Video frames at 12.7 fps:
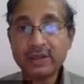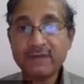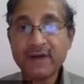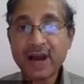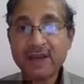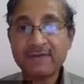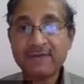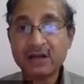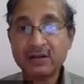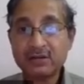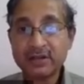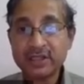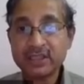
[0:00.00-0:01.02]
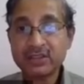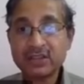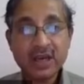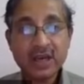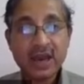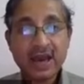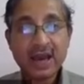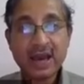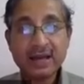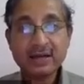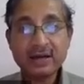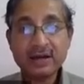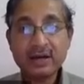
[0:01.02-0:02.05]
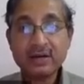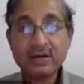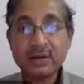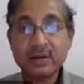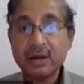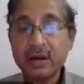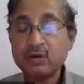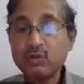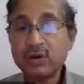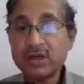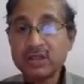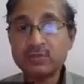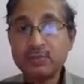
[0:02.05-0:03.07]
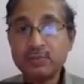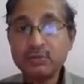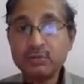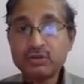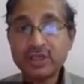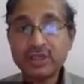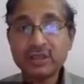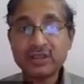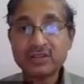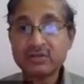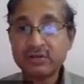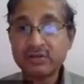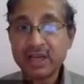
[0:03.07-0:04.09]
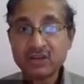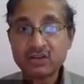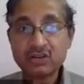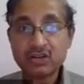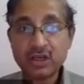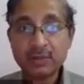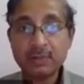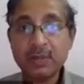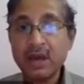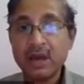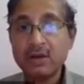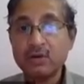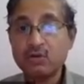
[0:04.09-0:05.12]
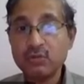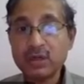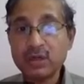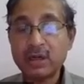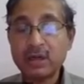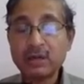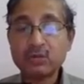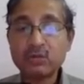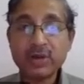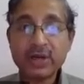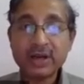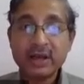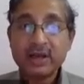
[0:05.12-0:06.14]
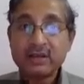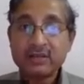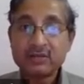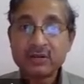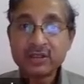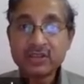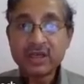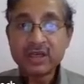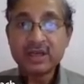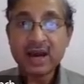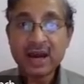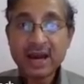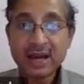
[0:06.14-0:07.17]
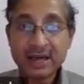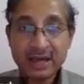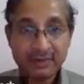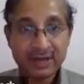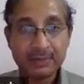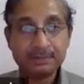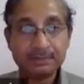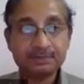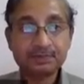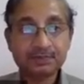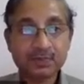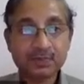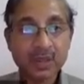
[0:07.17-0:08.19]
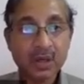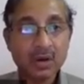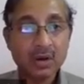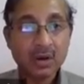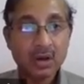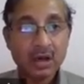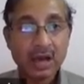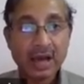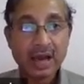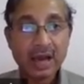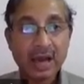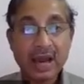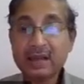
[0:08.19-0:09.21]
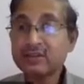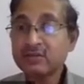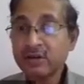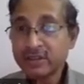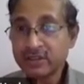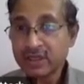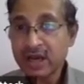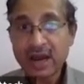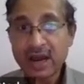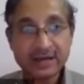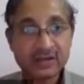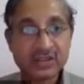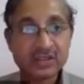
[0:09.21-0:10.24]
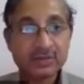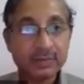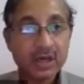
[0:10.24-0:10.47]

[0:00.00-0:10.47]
the 5 countries and towards boosting this relationship to a strategically higher level and strategic heights.